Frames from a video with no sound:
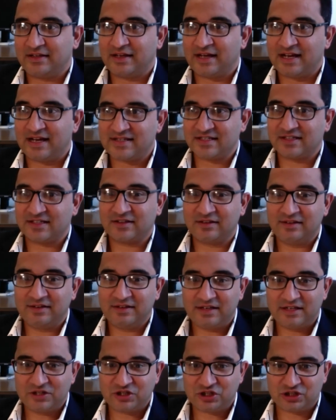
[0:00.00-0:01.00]
as a
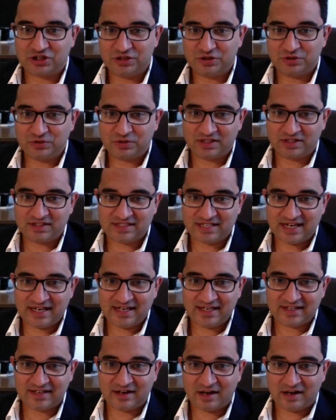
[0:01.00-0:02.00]
clinician you can
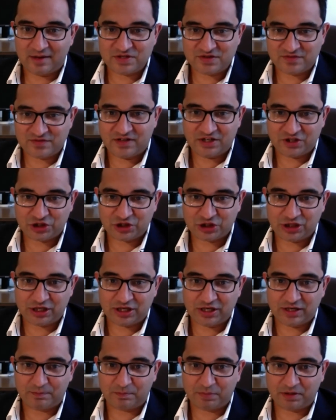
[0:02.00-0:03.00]
take an observation and
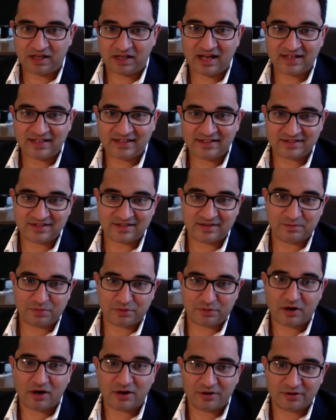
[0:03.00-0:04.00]
apply it to the
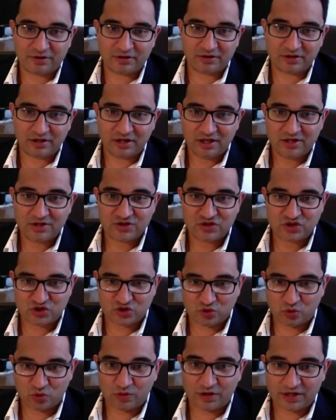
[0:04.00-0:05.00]
broader
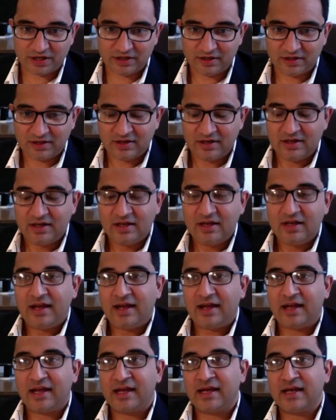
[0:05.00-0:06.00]
story.
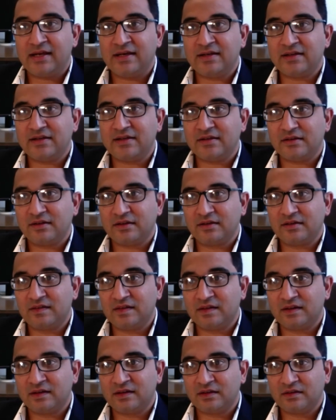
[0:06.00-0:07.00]
And
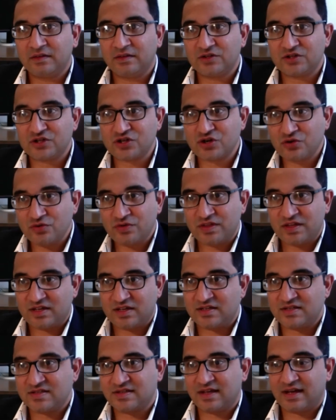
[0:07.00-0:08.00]
the truth
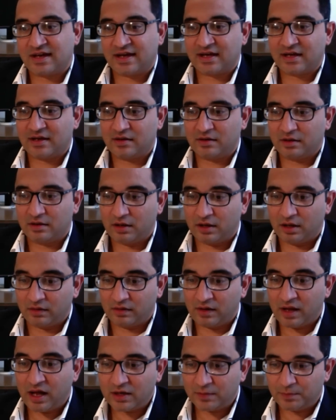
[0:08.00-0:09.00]
is that a
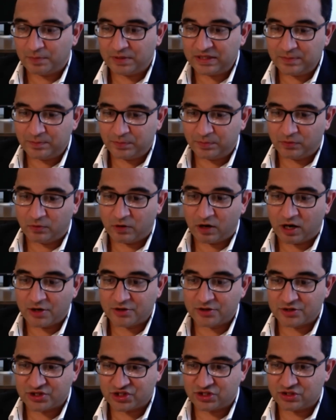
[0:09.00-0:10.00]
lot of people
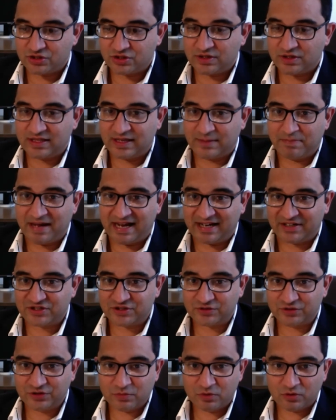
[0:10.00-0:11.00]
understood that
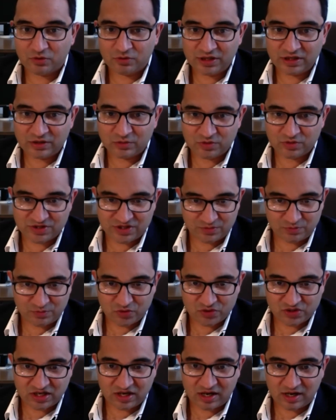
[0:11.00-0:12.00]
bacterial pneumonia was the
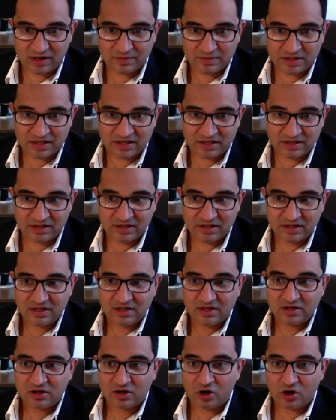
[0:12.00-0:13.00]
most common
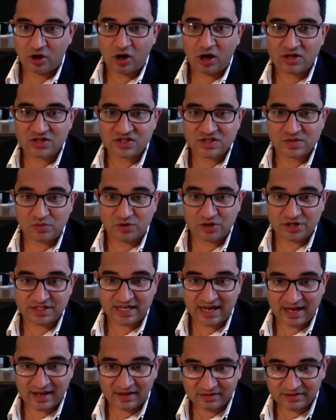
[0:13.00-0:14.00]
cause of
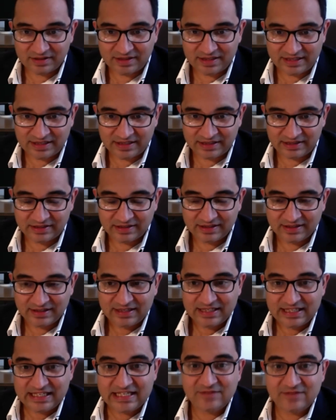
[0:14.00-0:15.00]
mortality,
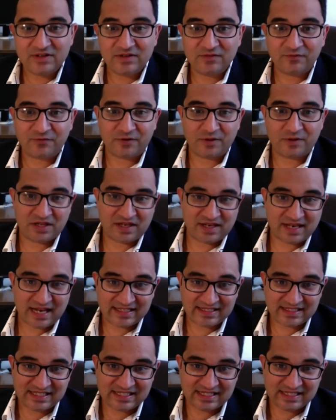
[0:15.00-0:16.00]
even from the
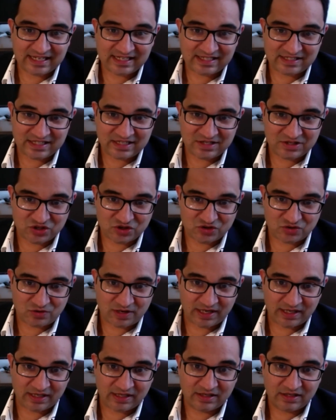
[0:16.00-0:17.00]
1918
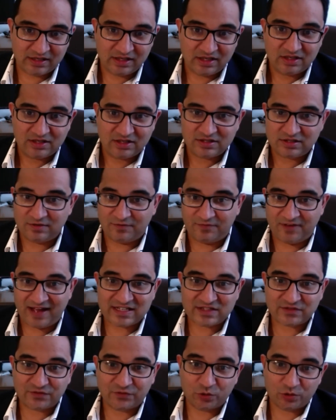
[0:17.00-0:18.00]
strain to
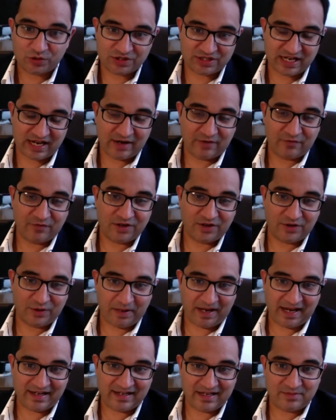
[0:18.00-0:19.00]
fast forward to every other
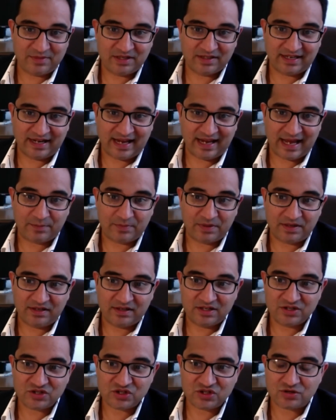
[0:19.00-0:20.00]
pandemic that happened in
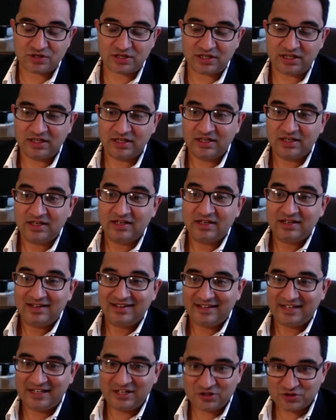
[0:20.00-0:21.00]
history.
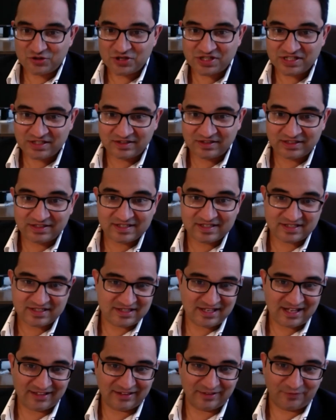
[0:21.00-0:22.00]
Interestingly, this is
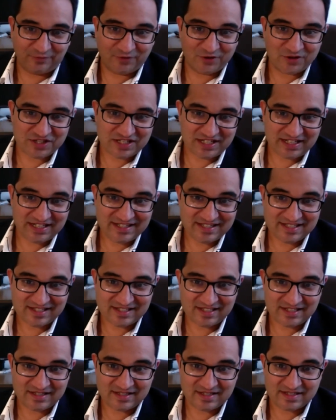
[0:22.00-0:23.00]
not the first
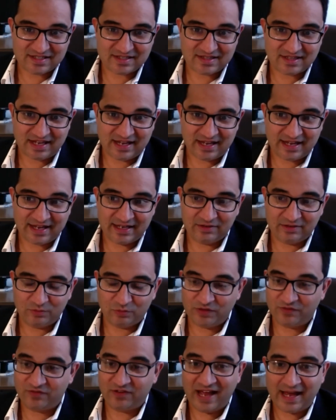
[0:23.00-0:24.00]
instance that
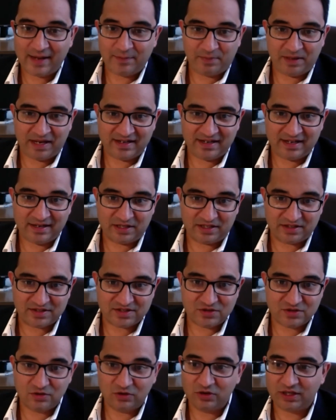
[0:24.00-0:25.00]
we've had pandemics.
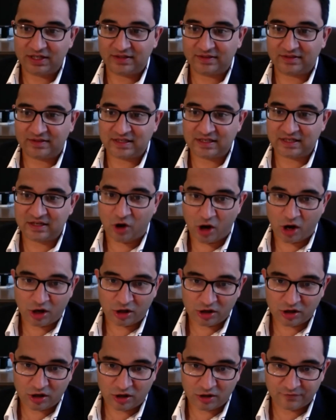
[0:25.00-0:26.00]
You look at the Hong
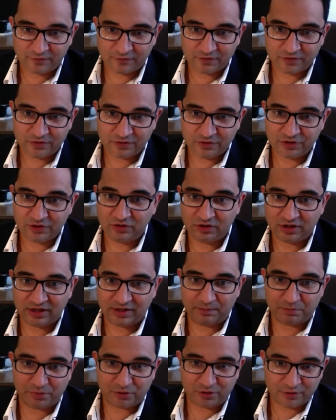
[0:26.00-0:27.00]
Kong flu, you look
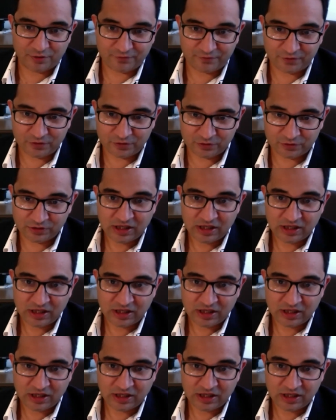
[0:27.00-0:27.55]
at bird flu,